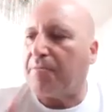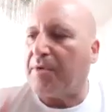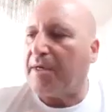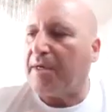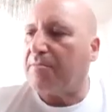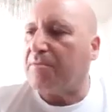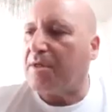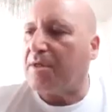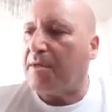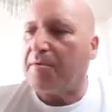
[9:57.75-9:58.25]

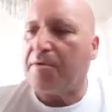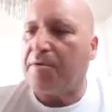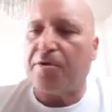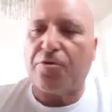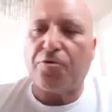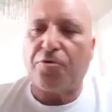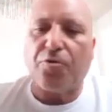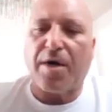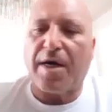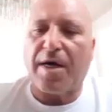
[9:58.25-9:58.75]

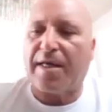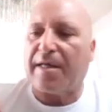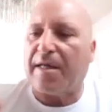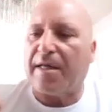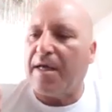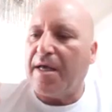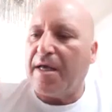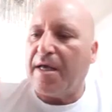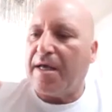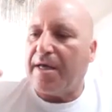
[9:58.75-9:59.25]
BMW
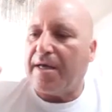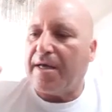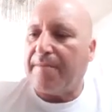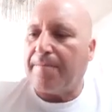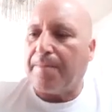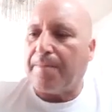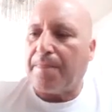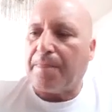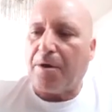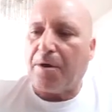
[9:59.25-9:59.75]

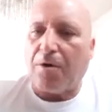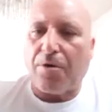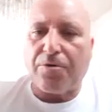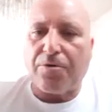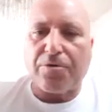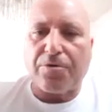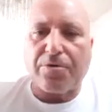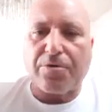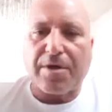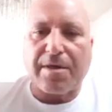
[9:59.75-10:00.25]
and
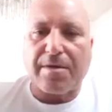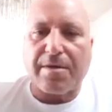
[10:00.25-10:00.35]
other